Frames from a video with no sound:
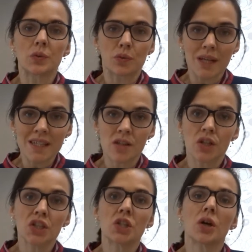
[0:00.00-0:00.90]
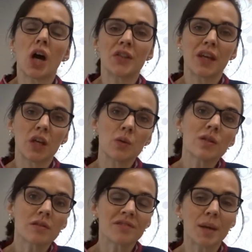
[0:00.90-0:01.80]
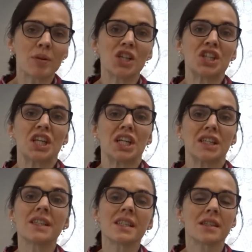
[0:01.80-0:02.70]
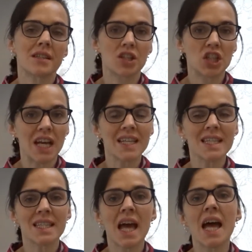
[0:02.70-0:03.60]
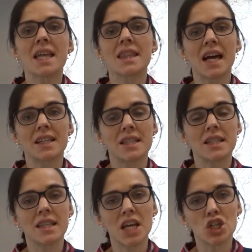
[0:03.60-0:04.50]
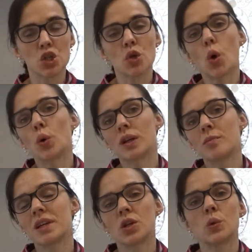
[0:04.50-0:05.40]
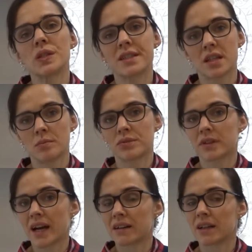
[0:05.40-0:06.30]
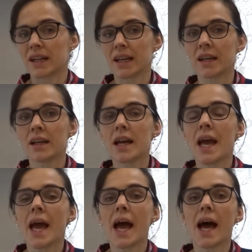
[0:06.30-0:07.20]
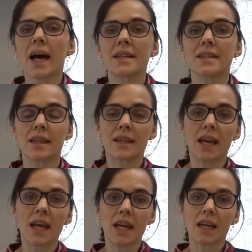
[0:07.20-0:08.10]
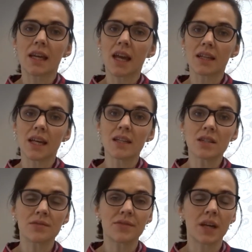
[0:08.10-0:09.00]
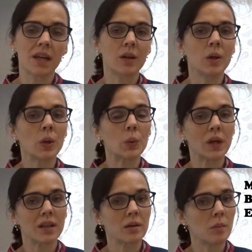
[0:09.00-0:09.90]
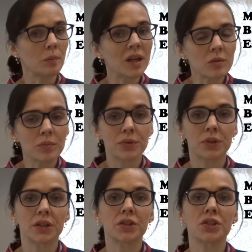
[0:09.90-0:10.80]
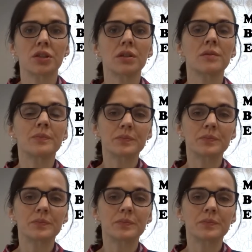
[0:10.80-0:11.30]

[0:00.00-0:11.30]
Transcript: Research on the use of nipple shields suggests that they should only be used temporarily, as they can interfere with milk production,